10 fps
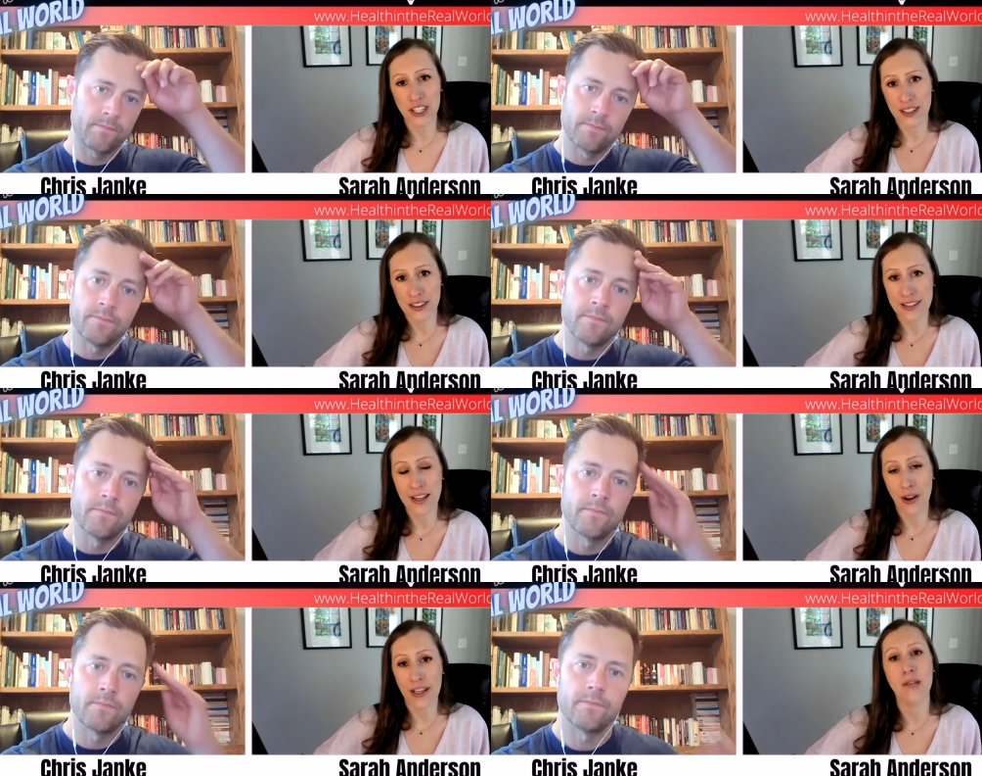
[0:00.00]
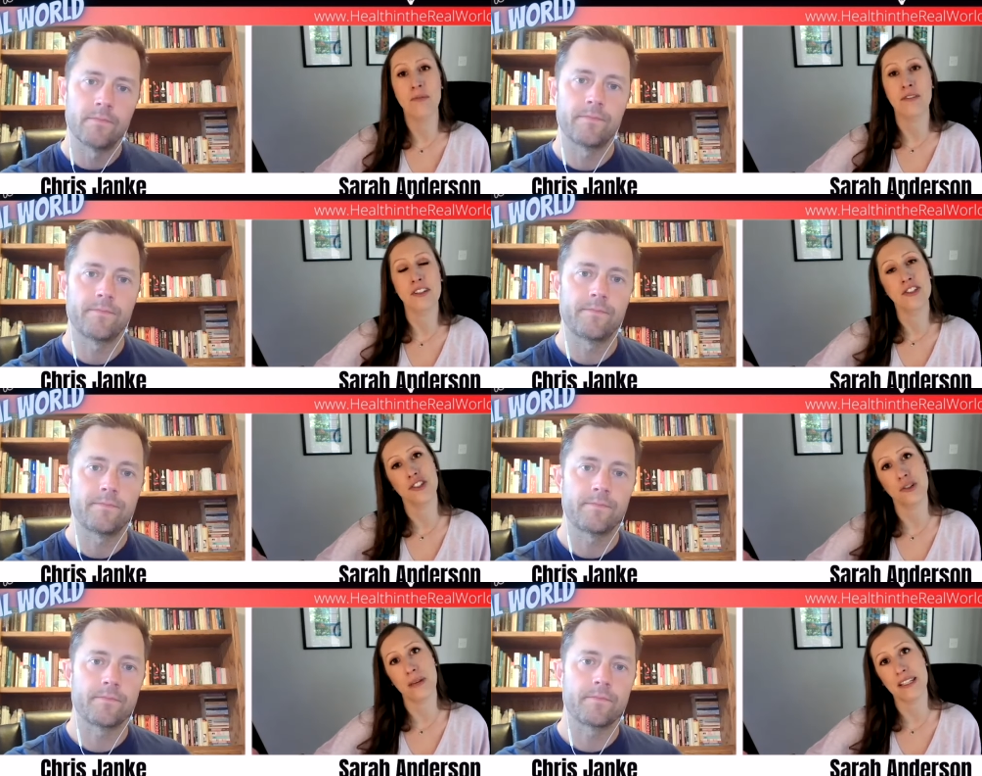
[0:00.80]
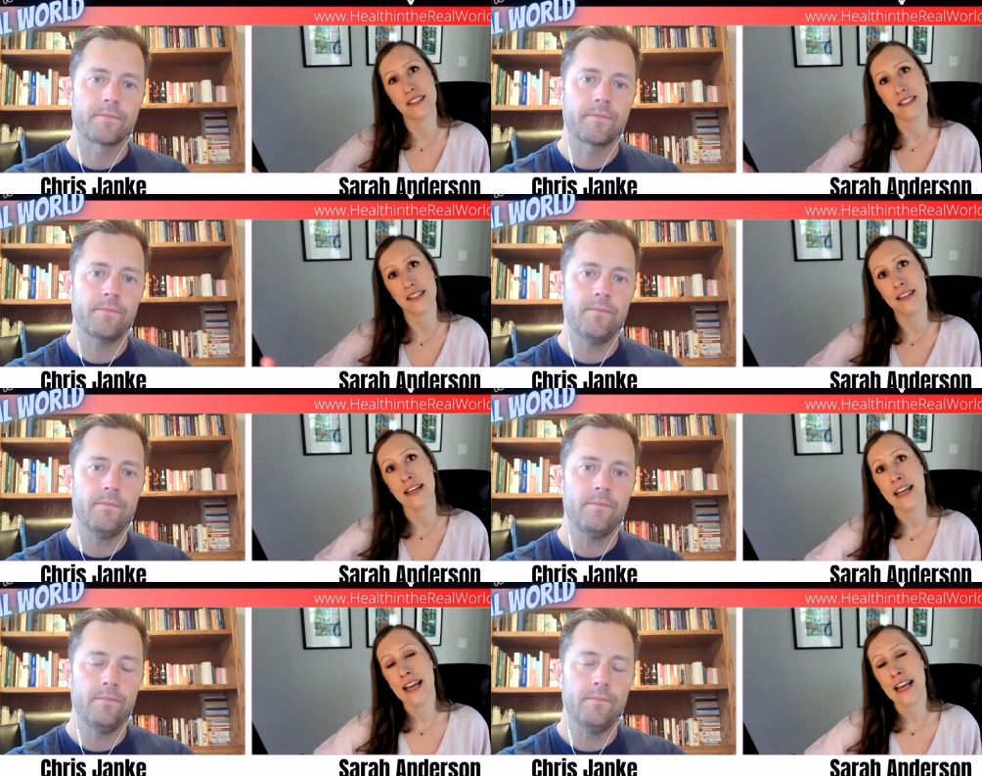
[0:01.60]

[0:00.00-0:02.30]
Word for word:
Speaker 1: And that's how I came to functional medicine.